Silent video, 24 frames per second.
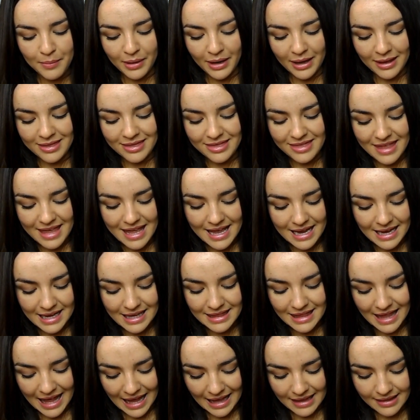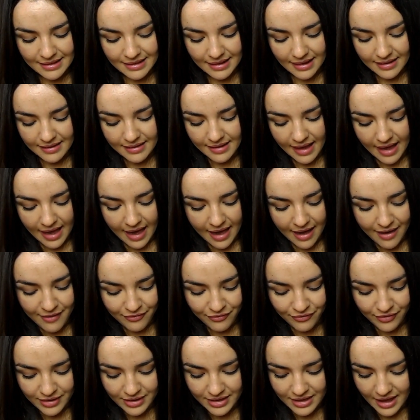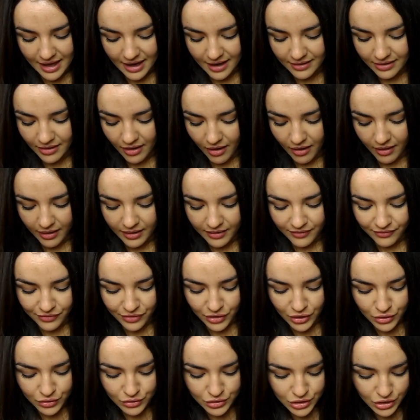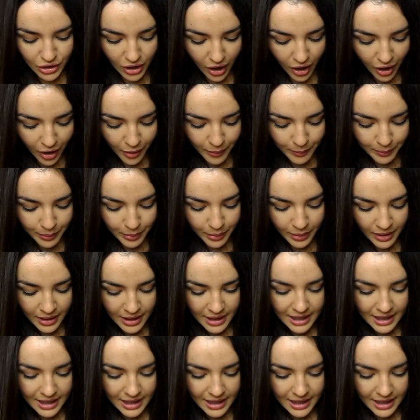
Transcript: but I think that is everything that I have used up